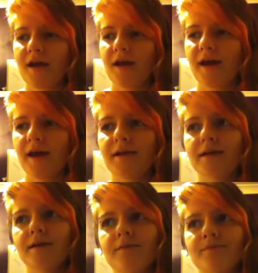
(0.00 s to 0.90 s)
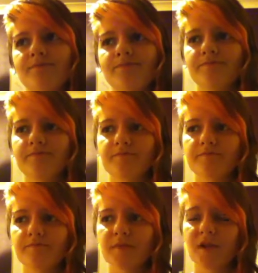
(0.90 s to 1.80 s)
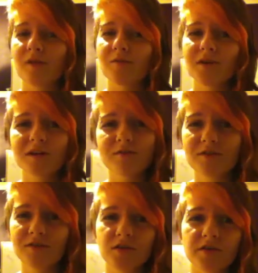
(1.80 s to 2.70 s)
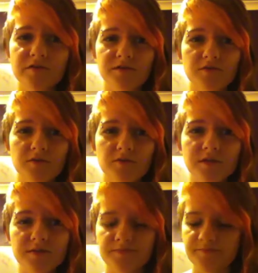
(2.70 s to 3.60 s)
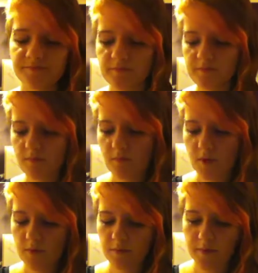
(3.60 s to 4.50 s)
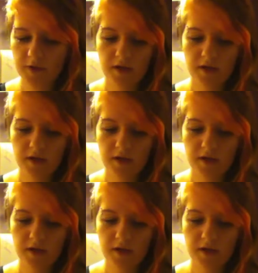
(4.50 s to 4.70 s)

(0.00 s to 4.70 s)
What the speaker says: And I'm getting really nervous for some reason, but